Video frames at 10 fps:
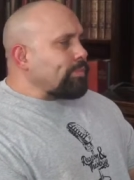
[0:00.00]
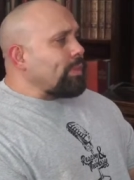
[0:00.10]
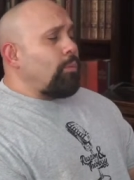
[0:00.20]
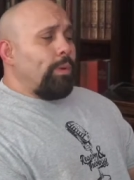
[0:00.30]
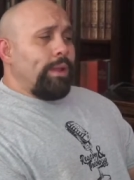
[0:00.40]

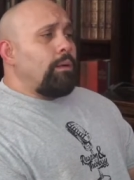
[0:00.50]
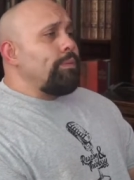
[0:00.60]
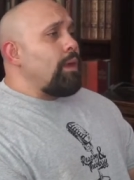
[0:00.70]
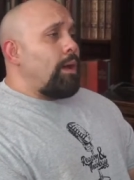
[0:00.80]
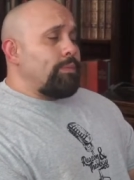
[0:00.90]
we know
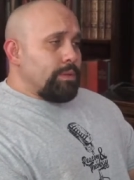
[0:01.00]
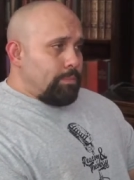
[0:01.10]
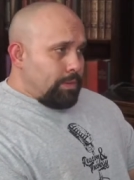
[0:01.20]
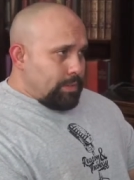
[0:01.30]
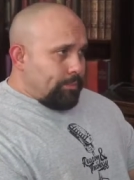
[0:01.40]
the office of
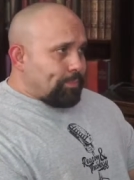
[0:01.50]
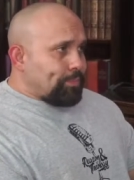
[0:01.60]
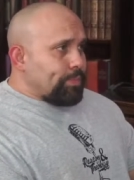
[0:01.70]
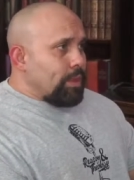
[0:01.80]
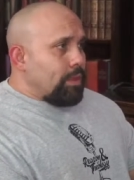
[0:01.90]
bishop
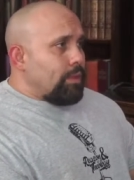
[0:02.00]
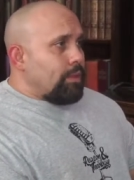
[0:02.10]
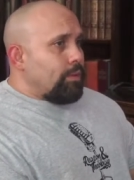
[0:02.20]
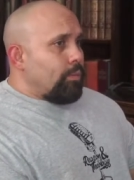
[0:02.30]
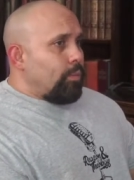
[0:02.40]

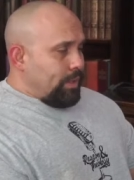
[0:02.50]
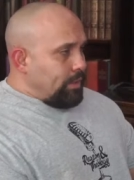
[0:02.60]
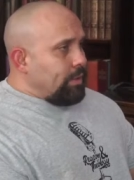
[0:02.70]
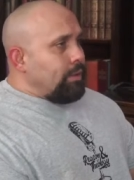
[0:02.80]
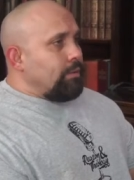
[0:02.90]
will
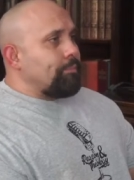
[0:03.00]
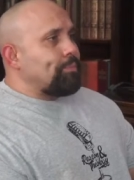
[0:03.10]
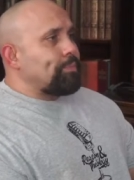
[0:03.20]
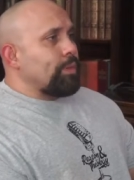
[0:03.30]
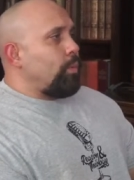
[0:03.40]
continue.
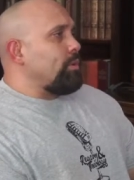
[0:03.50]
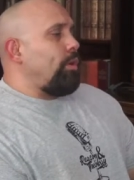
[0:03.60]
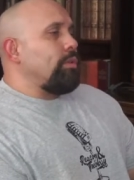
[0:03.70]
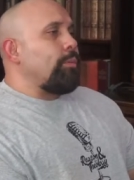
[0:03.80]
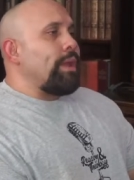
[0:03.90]
We're
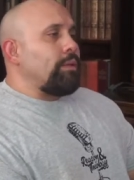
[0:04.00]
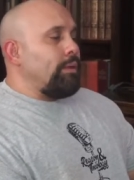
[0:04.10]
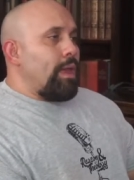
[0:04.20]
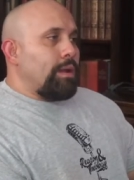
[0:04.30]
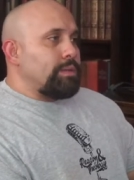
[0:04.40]
told directly
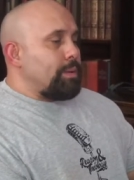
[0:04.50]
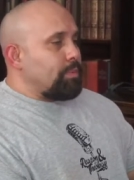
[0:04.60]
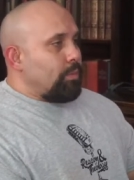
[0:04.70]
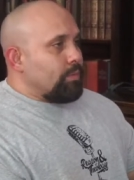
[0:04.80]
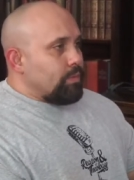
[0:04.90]
in Acts
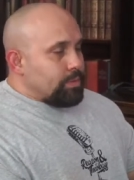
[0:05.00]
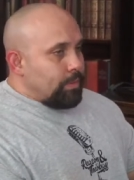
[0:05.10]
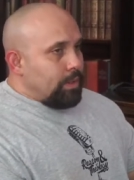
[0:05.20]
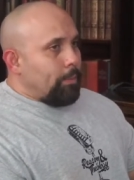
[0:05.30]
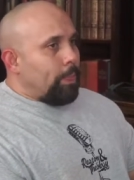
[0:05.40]
chapter 1, verse
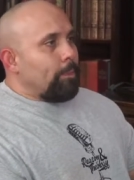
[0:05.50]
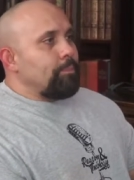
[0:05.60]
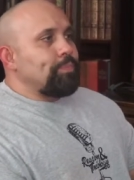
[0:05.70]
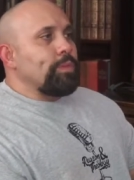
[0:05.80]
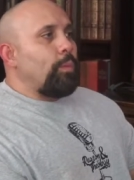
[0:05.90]
20, mm-hmm.
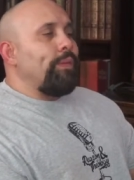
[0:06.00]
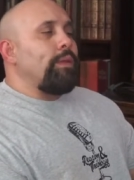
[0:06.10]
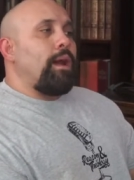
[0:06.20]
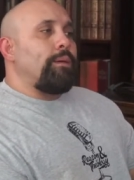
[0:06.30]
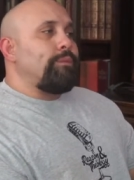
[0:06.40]
when the
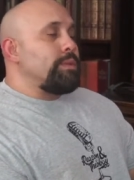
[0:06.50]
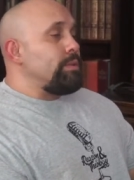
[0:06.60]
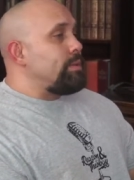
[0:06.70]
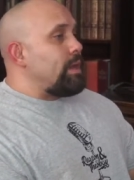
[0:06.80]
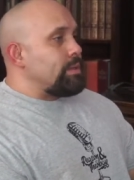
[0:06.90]
office
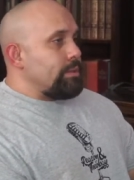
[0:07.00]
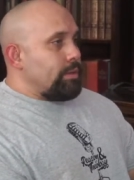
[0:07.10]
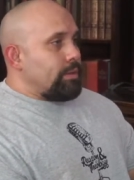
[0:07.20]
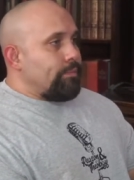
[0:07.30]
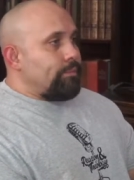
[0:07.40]
is
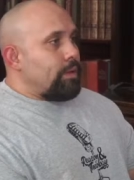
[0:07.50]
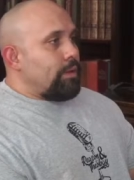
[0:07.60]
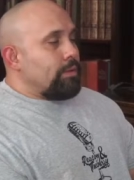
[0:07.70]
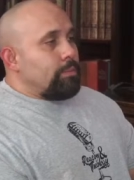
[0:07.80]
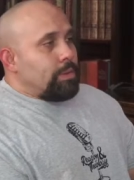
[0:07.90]
desolate of
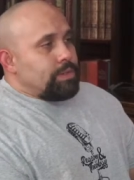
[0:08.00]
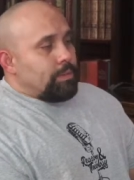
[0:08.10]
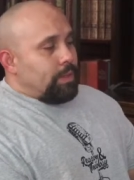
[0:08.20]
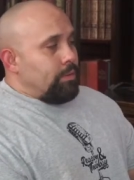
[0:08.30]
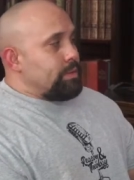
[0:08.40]
the
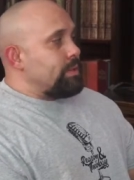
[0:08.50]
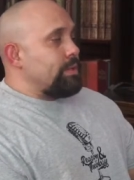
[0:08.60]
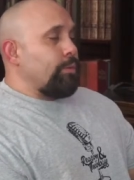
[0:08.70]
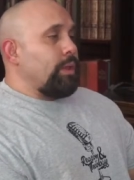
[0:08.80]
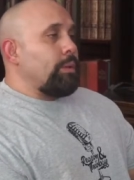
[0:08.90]
bishop. It uses the
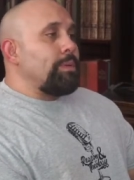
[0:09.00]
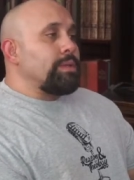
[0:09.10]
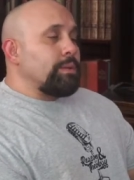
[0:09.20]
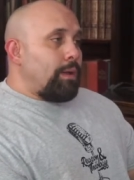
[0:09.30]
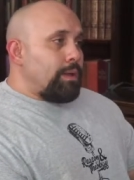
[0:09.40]
Greek
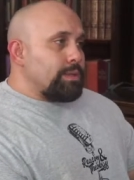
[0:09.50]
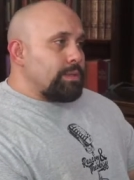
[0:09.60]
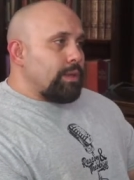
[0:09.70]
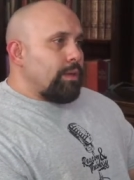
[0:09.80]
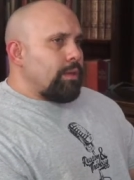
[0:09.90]
episkopos,
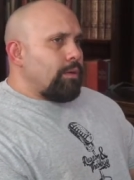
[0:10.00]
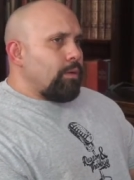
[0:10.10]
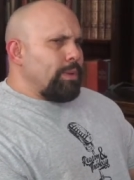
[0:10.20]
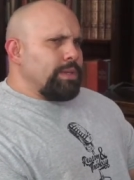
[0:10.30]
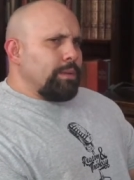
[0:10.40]
or
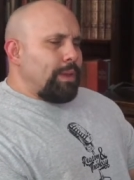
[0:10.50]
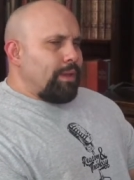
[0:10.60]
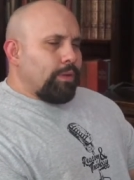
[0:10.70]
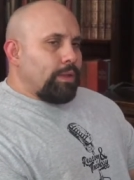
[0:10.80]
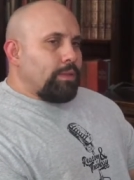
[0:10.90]
episcopi, I
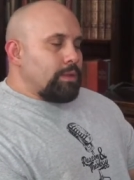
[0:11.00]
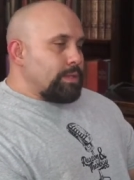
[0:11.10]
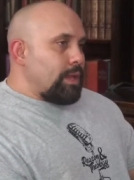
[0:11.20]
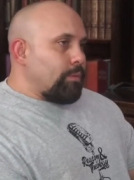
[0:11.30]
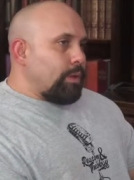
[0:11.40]
forget the
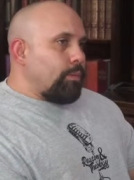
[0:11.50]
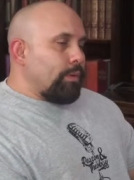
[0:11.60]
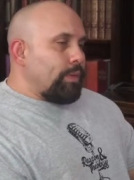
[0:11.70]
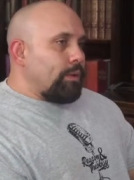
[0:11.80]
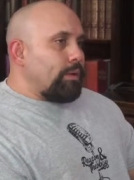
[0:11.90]
exact Greek
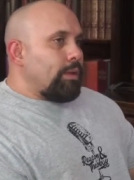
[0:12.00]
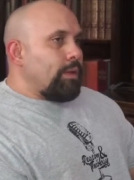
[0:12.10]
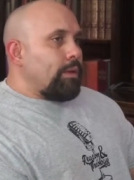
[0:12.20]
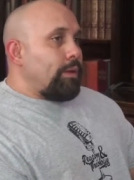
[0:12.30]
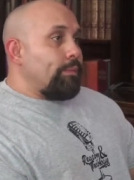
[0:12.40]
word there.
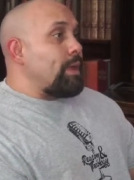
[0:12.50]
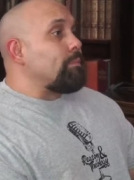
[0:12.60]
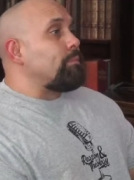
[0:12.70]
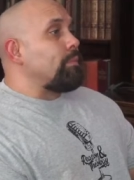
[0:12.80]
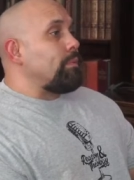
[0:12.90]
Uh, that
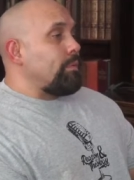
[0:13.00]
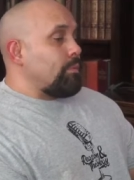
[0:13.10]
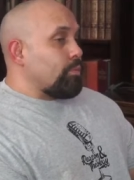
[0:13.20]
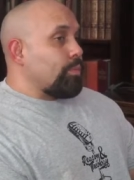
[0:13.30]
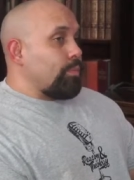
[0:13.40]

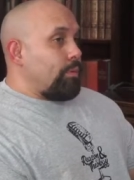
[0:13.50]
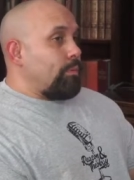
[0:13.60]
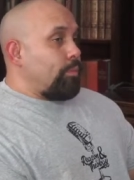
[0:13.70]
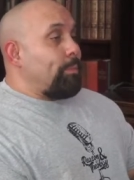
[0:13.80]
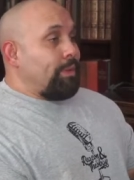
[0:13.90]
w-
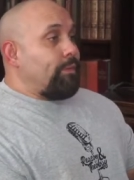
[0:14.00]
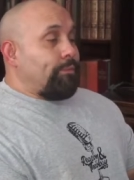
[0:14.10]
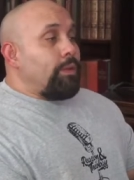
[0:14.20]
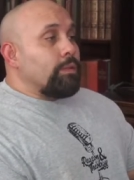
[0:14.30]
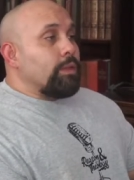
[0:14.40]
will be
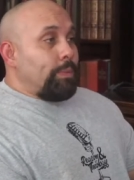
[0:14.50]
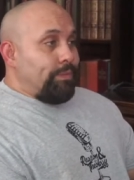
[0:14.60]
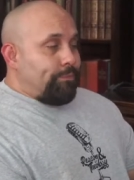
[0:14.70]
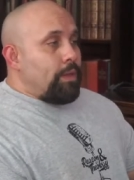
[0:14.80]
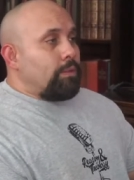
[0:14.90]
fulfilled, it'll be
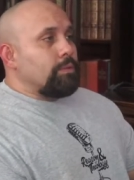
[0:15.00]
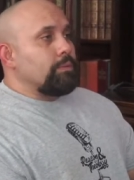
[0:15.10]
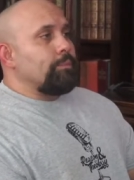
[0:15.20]
filled.